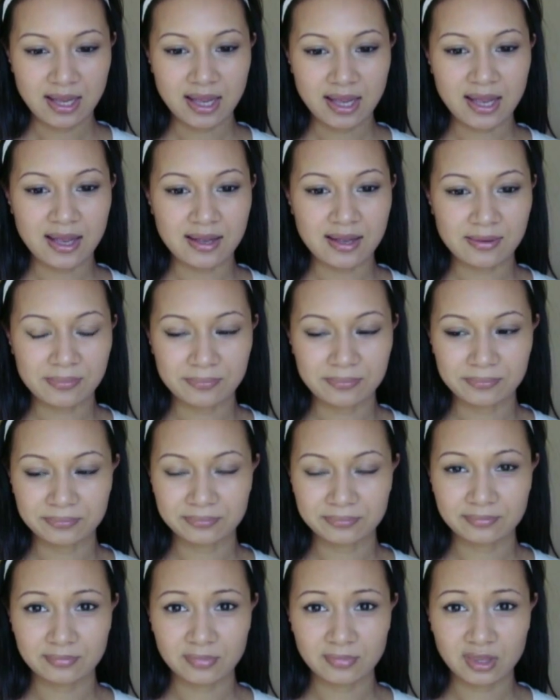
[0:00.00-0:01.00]

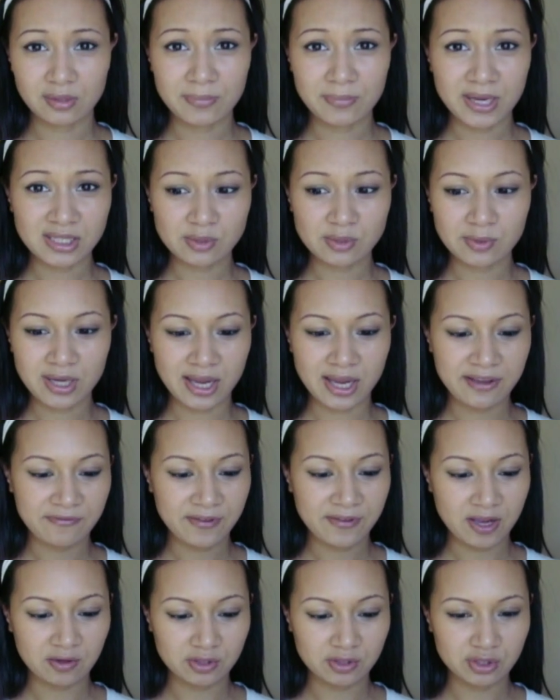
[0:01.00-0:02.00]
The best way
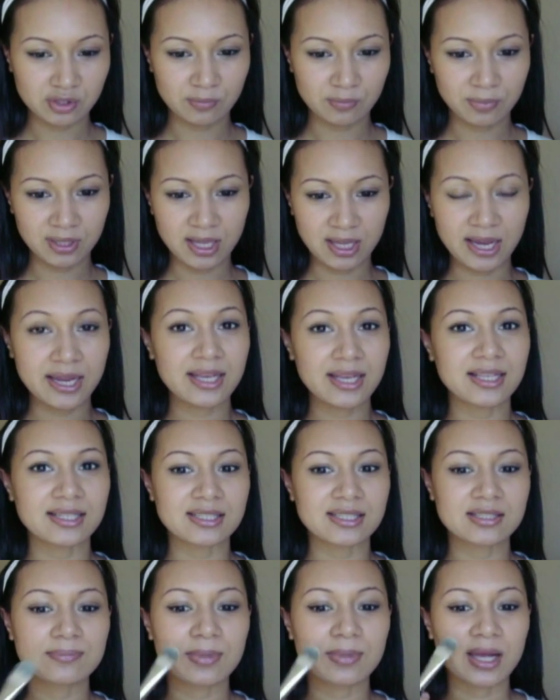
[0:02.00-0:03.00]
I found to apply it
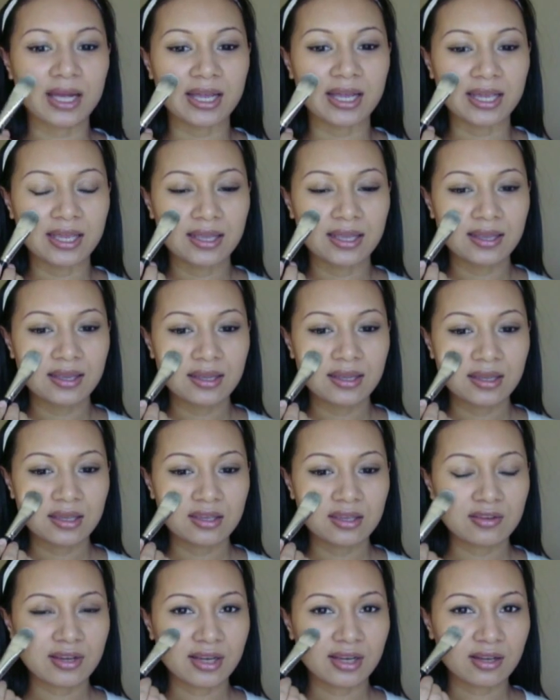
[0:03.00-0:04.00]
is by
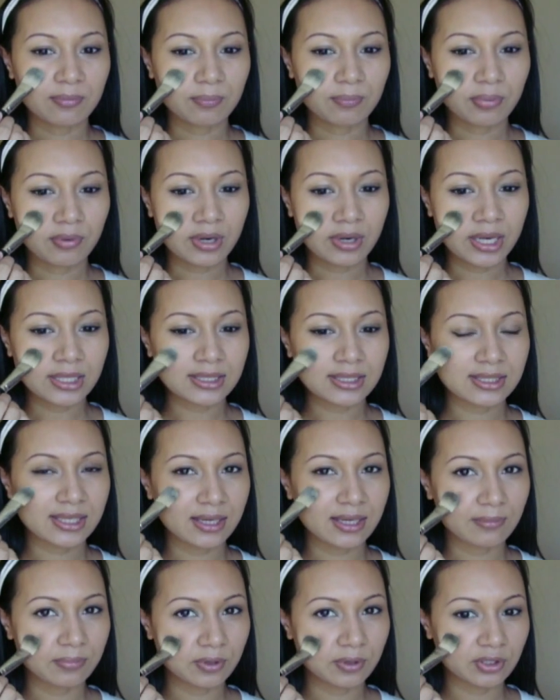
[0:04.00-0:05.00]
kind of press
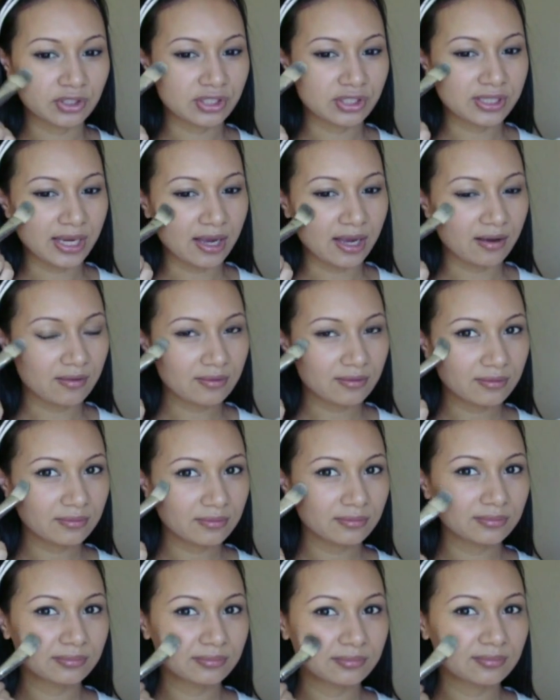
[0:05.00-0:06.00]
and push down
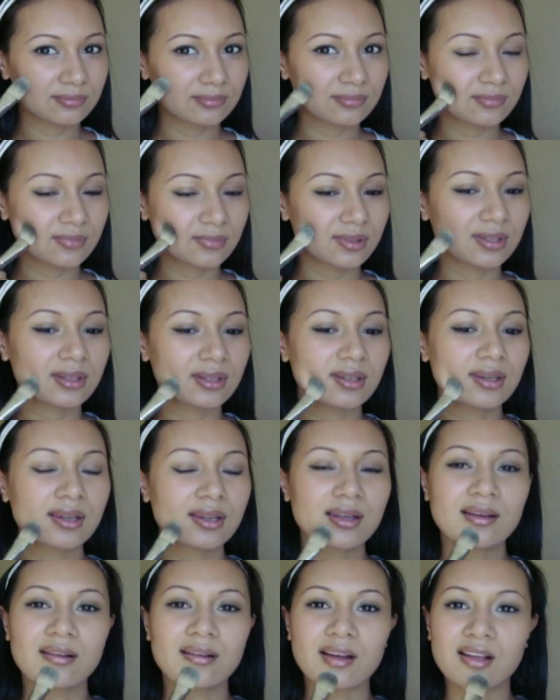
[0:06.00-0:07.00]

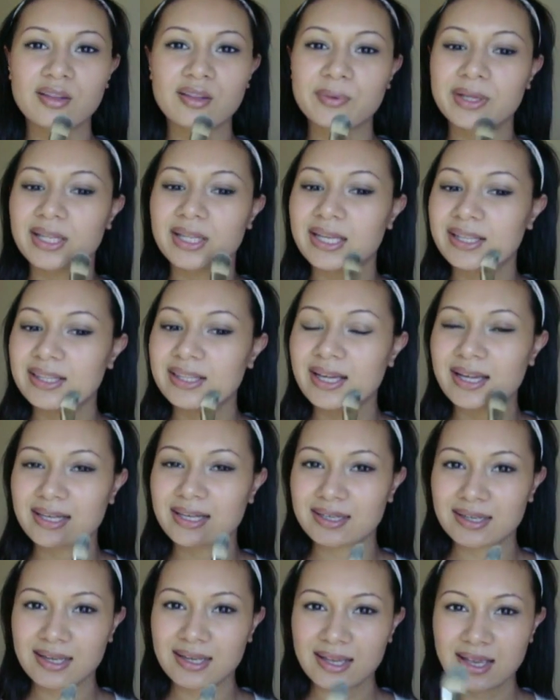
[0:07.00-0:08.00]
all the way like that.